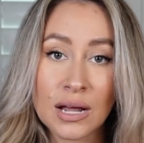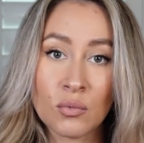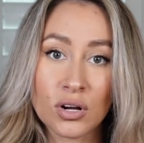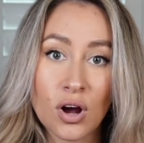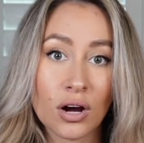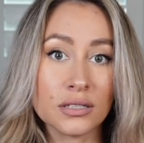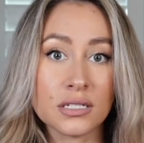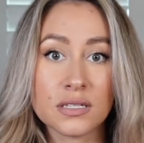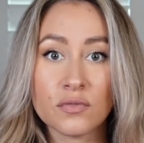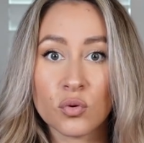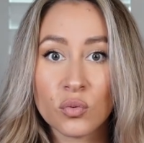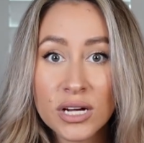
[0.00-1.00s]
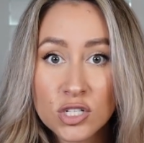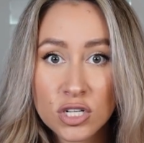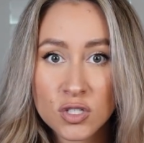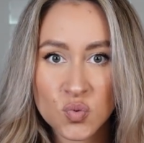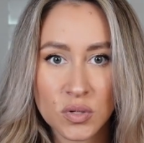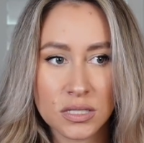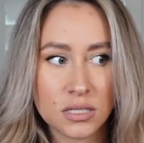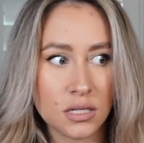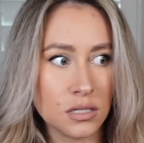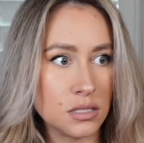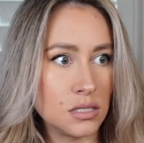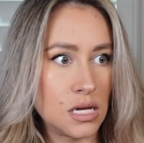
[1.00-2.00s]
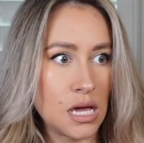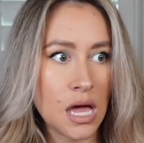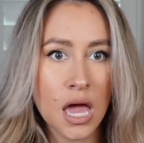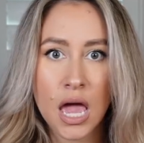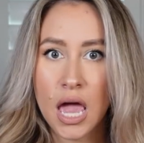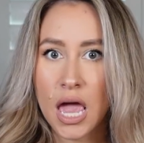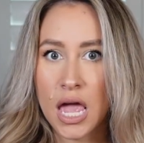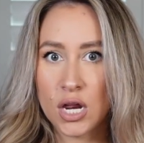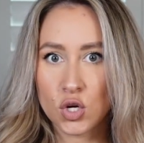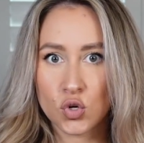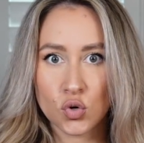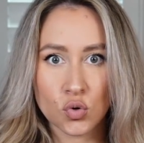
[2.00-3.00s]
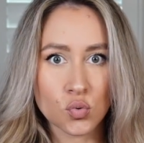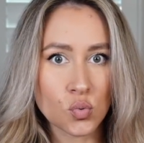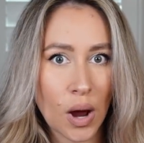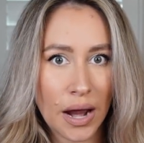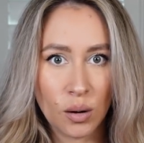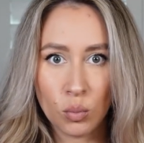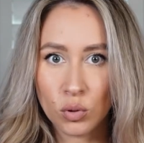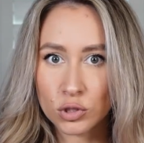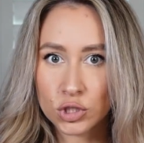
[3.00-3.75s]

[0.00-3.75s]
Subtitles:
and regardless of the regions, we still see incredible